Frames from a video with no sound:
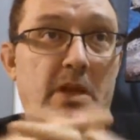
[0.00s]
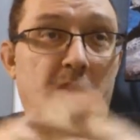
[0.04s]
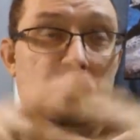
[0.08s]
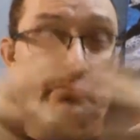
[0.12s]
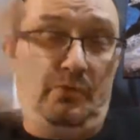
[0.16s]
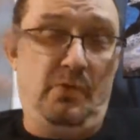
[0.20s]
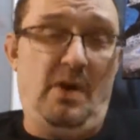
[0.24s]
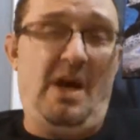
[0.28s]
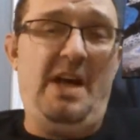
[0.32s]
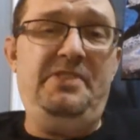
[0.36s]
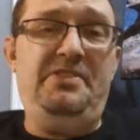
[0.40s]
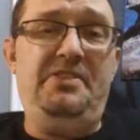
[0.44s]

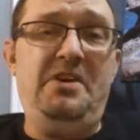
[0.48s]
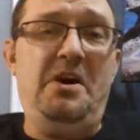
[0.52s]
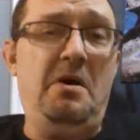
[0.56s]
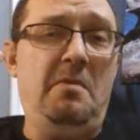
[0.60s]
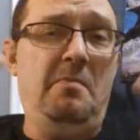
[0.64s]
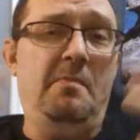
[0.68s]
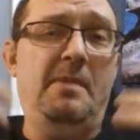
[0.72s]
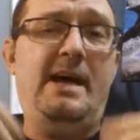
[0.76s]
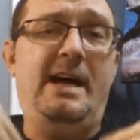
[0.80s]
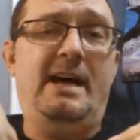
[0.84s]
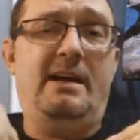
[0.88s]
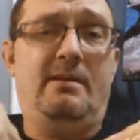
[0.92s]
So I
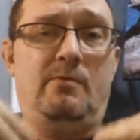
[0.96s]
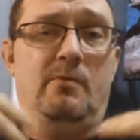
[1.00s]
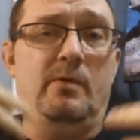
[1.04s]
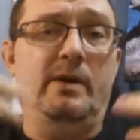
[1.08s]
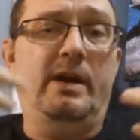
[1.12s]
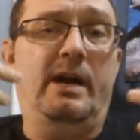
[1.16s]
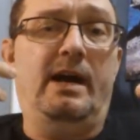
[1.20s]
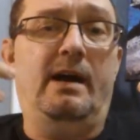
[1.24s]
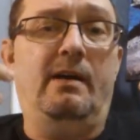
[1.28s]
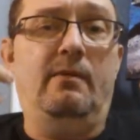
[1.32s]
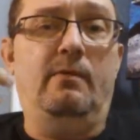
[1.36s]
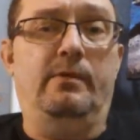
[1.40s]
thought back
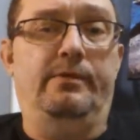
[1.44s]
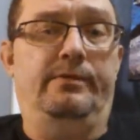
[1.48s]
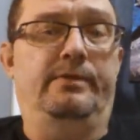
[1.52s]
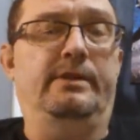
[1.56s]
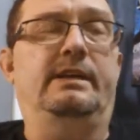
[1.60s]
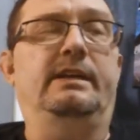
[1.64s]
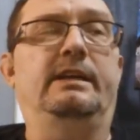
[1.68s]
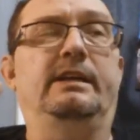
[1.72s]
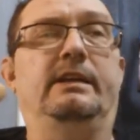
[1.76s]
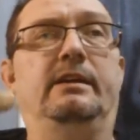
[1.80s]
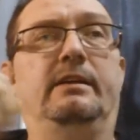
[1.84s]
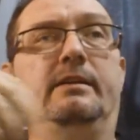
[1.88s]
when I was
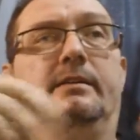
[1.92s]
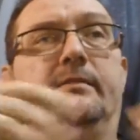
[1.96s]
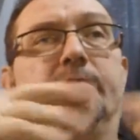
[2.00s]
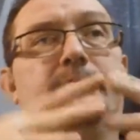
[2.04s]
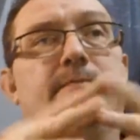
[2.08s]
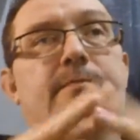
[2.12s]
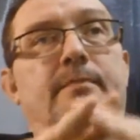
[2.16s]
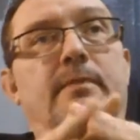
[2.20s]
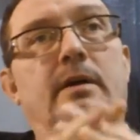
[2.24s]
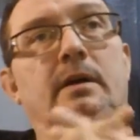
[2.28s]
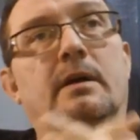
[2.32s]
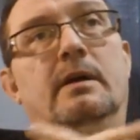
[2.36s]
a kid.
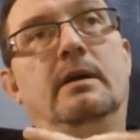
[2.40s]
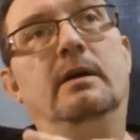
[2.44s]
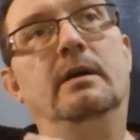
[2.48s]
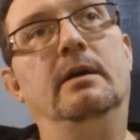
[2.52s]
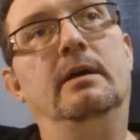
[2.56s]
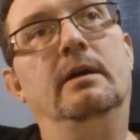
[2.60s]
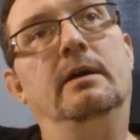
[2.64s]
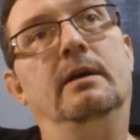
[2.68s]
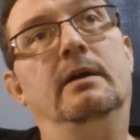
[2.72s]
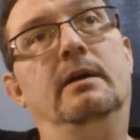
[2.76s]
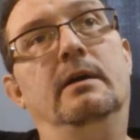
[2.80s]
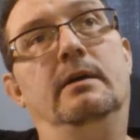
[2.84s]

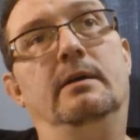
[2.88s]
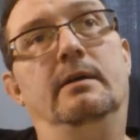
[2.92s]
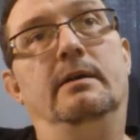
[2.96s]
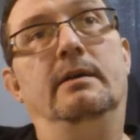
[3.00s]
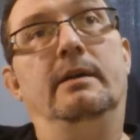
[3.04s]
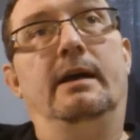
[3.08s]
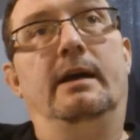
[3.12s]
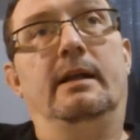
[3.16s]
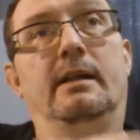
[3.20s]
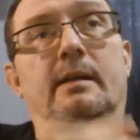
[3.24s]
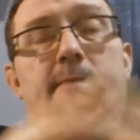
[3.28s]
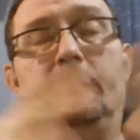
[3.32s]

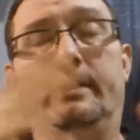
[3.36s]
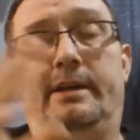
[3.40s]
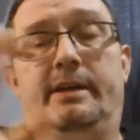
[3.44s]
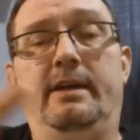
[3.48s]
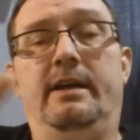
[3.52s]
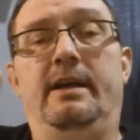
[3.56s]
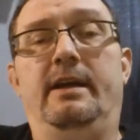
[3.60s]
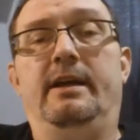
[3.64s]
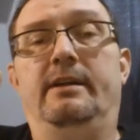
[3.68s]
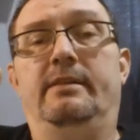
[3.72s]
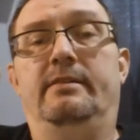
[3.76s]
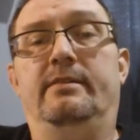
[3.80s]
Now, let me
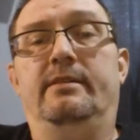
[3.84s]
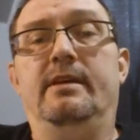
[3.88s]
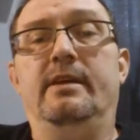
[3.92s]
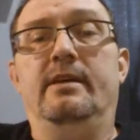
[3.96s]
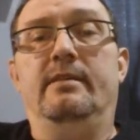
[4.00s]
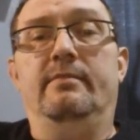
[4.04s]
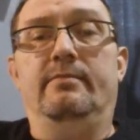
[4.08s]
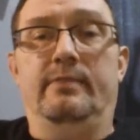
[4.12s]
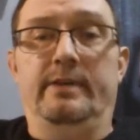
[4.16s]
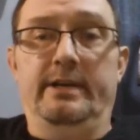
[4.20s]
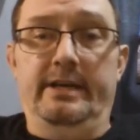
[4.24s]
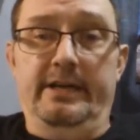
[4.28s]
tell you
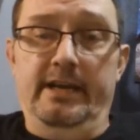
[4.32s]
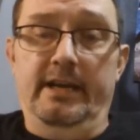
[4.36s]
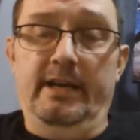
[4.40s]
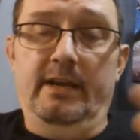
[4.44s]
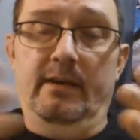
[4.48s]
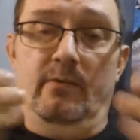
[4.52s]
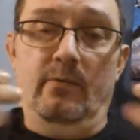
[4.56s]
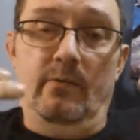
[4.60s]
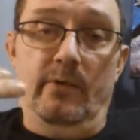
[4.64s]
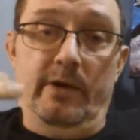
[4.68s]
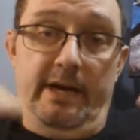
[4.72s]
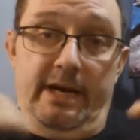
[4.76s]
stuff we
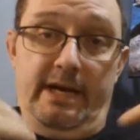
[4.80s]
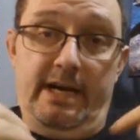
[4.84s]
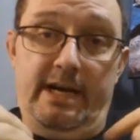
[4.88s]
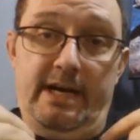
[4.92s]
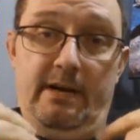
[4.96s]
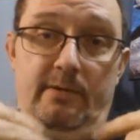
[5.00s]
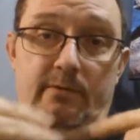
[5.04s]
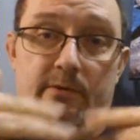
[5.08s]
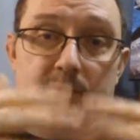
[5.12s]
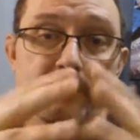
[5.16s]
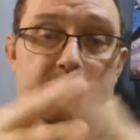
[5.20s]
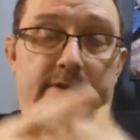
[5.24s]
did when
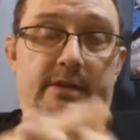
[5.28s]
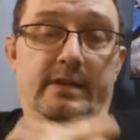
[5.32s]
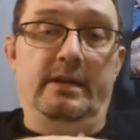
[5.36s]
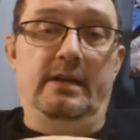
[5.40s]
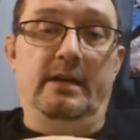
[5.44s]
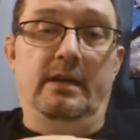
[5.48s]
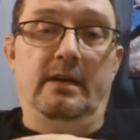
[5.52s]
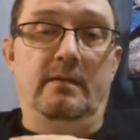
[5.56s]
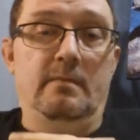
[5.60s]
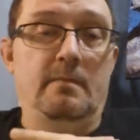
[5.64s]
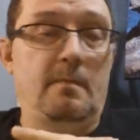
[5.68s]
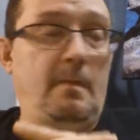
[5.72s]
I was a
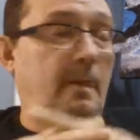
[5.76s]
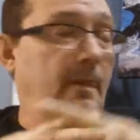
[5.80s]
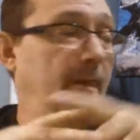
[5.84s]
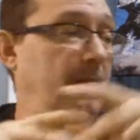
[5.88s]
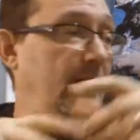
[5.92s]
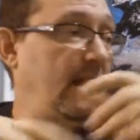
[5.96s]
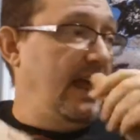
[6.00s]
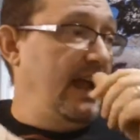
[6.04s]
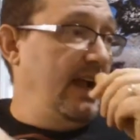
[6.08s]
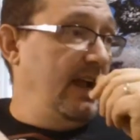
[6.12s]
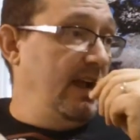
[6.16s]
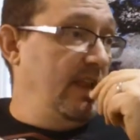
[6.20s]
kid.
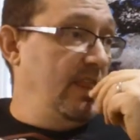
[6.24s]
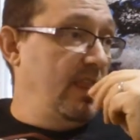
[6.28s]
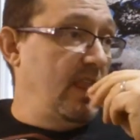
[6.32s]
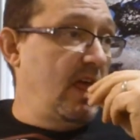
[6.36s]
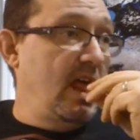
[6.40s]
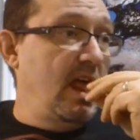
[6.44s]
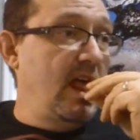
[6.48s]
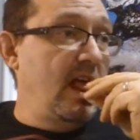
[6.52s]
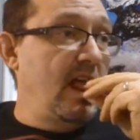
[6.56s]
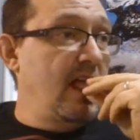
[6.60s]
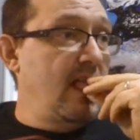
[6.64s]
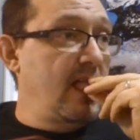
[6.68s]
And
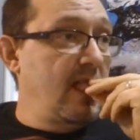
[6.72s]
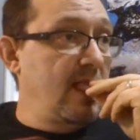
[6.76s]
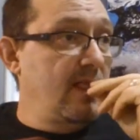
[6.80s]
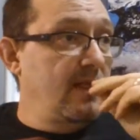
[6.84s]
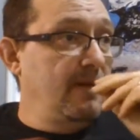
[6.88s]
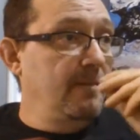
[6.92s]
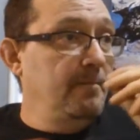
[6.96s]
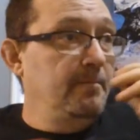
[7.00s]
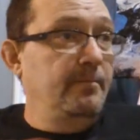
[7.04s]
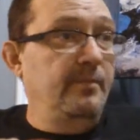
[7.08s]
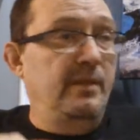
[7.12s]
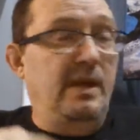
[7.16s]

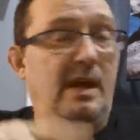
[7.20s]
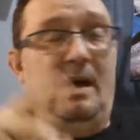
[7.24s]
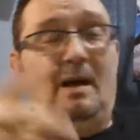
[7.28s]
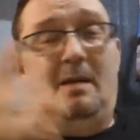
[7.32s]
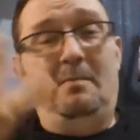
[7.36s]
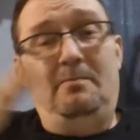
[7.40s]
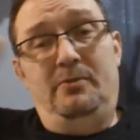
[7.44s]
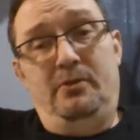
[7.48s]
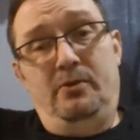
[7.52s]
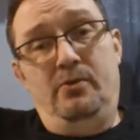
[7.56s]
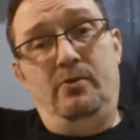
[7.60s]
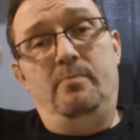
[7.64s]

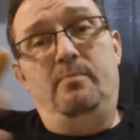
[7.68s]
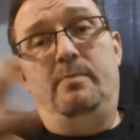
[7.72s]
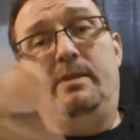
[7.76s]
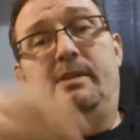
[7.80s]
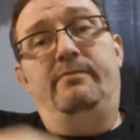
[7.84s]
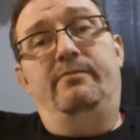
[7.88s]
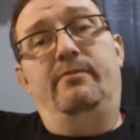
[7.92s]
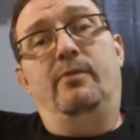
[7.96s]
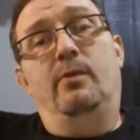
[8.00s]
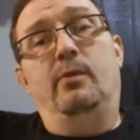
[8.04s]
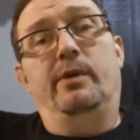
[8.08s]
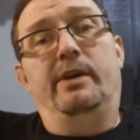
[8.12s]
I'm soon to
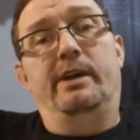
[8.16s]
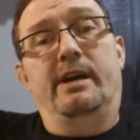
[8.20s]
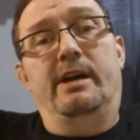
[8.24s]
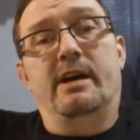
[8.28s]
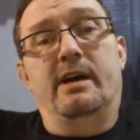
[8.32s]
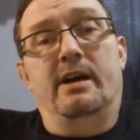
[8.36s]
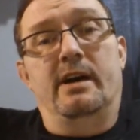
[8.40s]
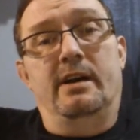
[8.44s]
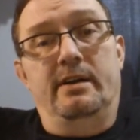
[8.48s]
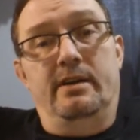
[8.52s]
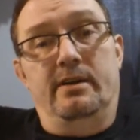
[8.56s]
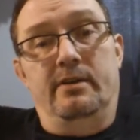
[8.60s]
be
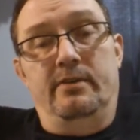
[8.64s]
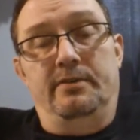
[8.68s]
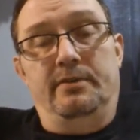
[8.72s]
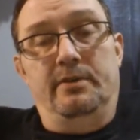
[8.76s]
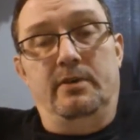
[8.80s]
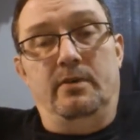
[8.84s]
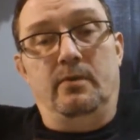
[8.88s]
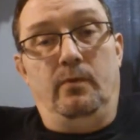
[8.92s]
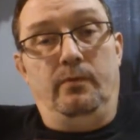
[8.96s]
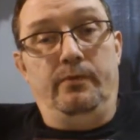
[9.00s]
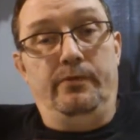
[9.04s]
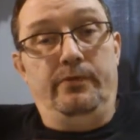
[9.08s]
49
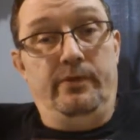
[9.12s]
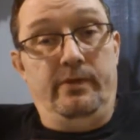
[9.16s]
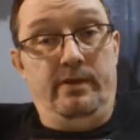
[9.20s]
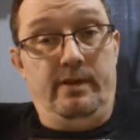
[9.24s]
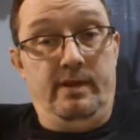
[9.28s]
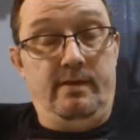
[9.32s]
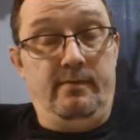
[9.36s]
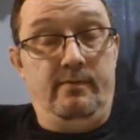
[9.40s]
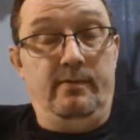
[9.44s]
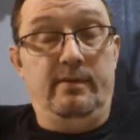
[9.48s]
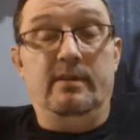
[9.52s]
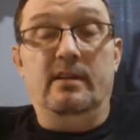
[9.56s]
years old, so
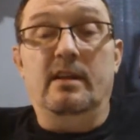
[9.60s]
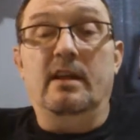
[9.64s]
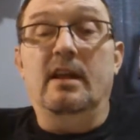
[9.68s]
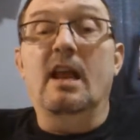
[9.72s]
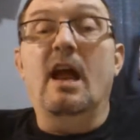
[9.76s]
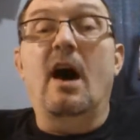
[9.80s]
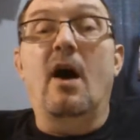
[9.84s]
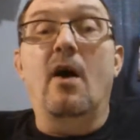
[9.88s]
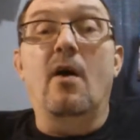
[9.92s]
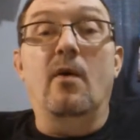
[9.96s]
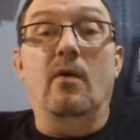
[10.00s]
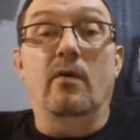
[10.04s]
that was
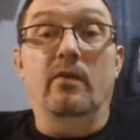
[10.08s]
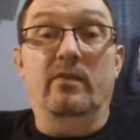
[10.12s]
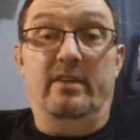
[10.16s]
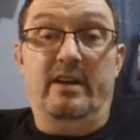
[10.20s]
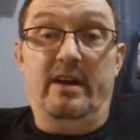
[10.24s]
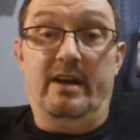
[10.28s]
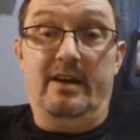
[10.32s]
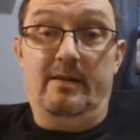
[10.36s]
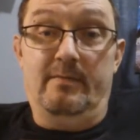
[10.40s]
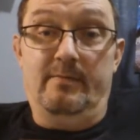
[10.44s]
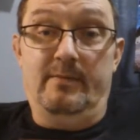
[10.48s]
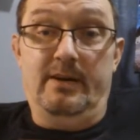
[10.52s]
a long
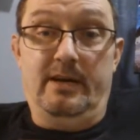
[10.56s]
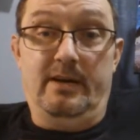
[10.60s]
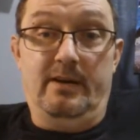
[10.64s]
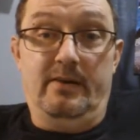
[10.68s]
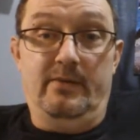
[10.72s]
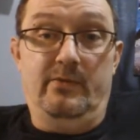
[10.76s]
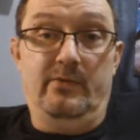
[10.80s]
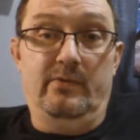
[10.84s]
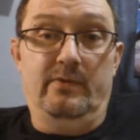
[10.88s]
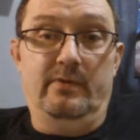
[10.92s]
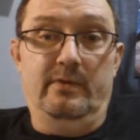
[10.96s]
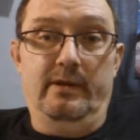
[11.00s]
time
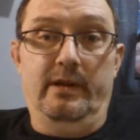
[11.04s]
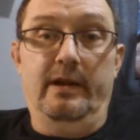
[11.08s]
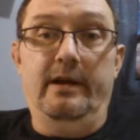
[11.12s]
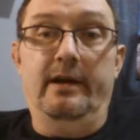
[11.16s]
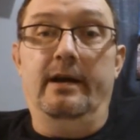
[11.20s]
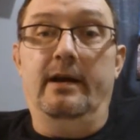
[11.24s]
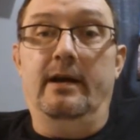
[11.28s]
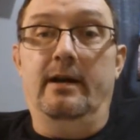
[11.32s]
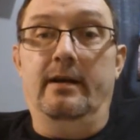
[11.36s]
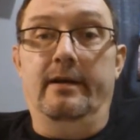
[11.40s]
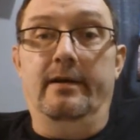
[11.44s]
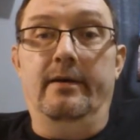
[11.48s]
ago.
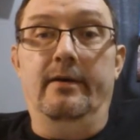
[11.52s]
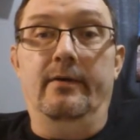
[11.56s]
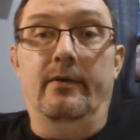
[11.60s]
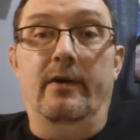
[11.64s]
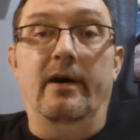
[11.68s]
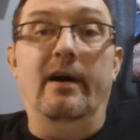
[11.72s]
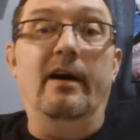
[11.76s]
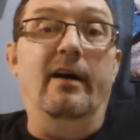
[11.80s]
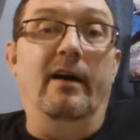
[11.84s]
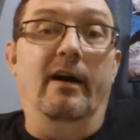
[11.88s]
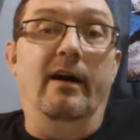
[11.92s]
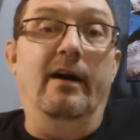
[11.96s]
Yeah, I
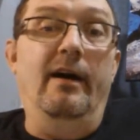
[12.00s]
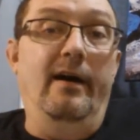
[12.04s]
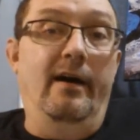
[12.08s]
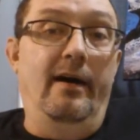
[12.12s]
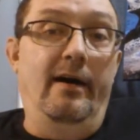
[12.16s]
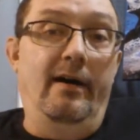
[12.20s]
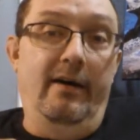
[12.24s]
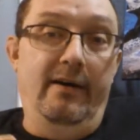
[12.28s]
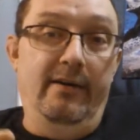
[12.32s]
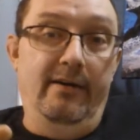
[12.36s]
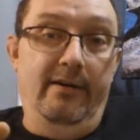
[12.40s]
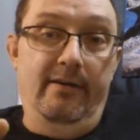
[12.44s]
know.
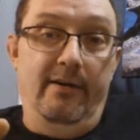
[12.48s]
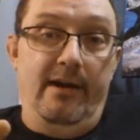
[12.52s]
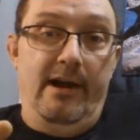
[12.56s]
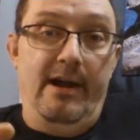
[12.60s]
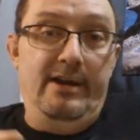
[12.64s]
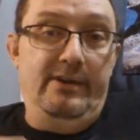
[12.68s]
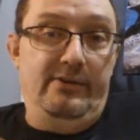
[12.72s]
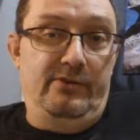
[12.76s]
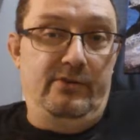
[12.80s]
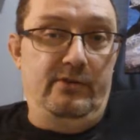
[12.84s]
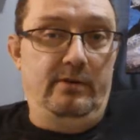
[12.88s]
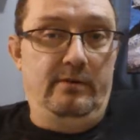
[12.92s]
Oh, you're
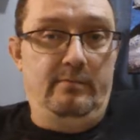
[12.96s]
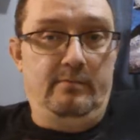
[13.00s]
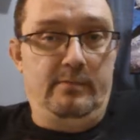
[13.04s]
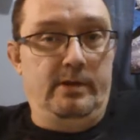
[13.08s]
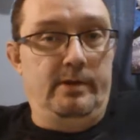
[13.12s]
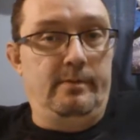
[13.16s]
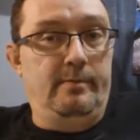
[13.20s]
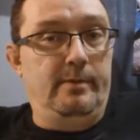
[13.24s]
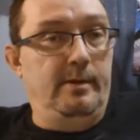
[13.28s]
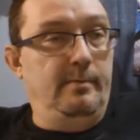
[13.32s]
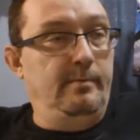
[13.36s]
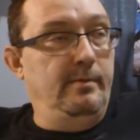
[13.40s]
ancient,
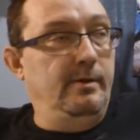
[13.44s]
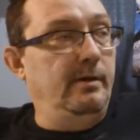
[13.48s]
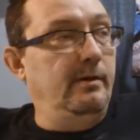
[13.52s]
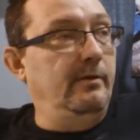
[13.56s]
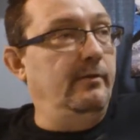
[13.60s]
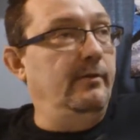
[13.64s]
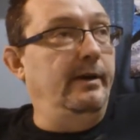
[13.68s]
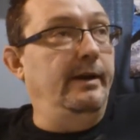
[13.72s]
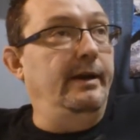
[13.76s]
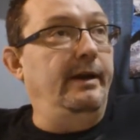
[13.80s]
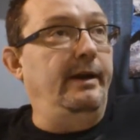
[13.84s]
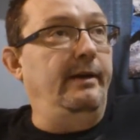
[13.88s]
blah, blah, blah,
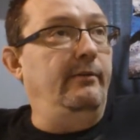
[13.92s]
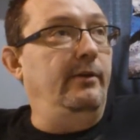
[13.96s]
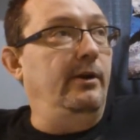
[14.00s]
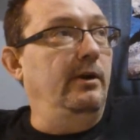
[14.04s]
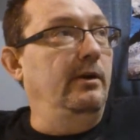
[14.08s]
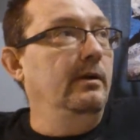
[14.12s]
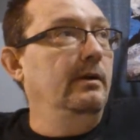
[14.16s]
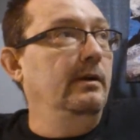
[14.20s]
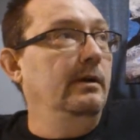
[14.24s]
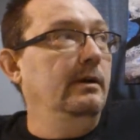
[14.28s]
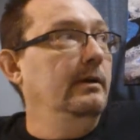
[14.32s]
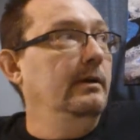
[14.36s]
whatever.